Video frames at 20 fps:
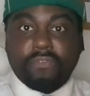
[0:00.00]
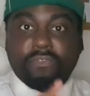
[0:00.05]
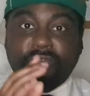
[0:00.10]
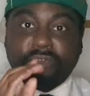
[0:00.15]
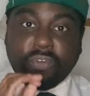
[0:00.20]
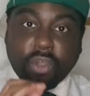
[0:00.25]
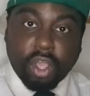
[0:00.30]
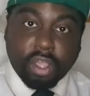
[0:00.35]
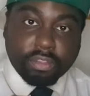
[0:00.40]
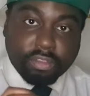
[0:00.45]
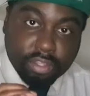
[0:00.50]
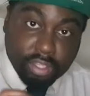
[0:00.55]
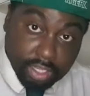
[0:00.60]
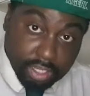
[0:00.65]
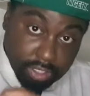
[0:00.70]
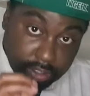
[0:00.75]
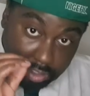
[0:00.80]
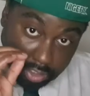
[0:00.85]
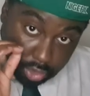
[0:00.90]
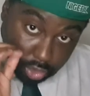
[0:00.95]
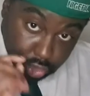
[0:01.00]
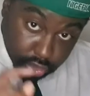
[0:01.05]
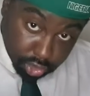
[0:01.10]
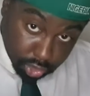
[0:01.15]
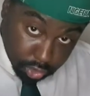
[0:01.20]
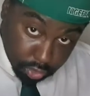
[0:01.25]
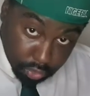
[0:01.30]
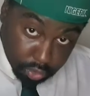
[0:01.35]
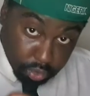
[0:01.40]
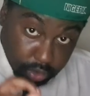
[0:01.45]

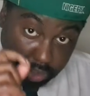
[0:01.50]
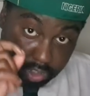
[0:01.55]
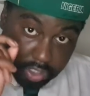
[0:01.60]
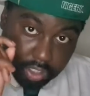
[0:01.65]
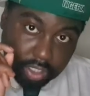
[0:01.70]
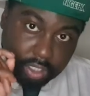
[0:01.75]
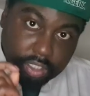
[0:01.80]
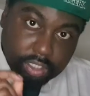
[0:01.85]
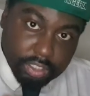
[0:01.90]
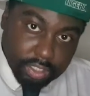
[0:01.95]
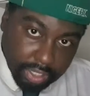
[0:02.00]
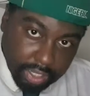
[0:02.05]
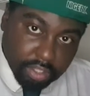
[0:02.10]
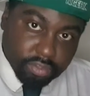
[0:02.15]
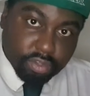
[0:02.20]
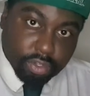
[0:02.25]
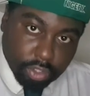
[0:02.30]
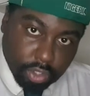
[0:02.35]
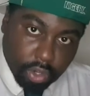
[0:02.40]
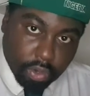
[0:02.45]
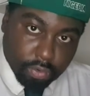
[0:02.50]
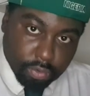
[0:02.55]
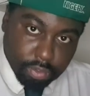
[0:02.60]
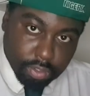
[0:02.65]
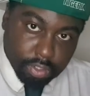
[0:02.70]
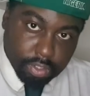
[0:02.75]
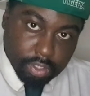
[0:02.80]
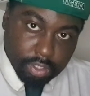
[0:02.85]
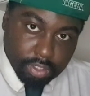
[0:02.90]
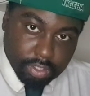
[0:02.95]
32 years ago,
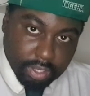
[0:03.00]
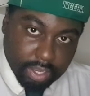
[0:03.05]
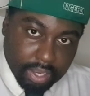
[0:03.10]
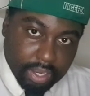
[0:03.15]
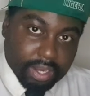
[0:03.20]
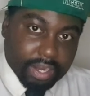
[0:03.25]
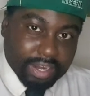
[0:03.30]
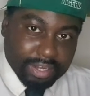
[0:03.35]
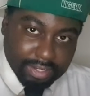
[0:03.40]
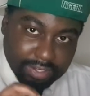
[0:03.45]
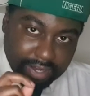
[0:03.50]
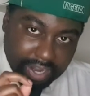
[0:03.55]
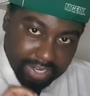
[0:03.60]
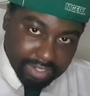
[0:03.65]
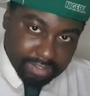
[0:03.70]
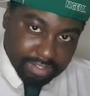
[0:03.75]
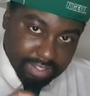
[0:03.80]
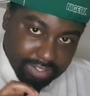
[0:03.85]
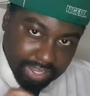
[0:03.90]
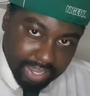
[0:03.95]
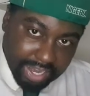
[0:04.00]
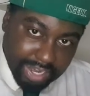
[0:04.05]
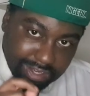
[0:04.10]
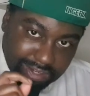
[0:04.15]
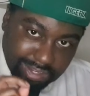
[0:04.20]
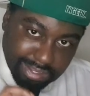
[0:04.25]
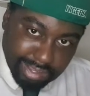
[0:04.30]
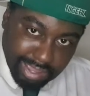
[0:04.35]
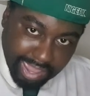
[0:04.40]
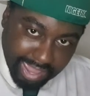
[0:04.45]
yeah, in
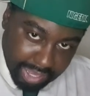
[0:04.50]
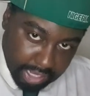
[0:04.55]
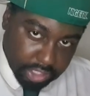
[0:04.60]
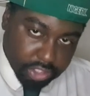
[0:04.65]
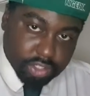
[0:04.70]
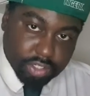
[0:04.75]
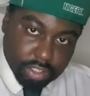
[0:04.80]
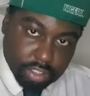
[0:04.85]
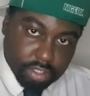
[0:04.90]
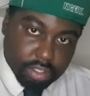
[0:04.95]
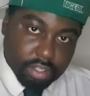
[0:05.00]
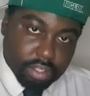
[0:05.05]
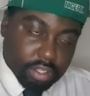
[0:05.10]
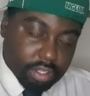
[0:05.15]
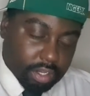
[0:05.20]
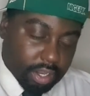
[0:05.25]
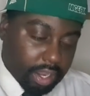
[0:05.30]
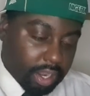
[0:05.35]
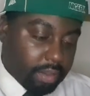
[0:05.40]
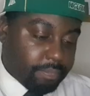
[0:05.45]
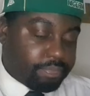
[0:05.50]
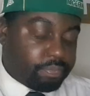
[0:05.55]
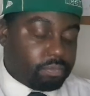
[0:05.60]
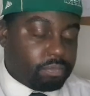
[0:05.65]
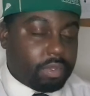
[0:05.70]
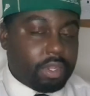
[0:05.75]
1988, yeah.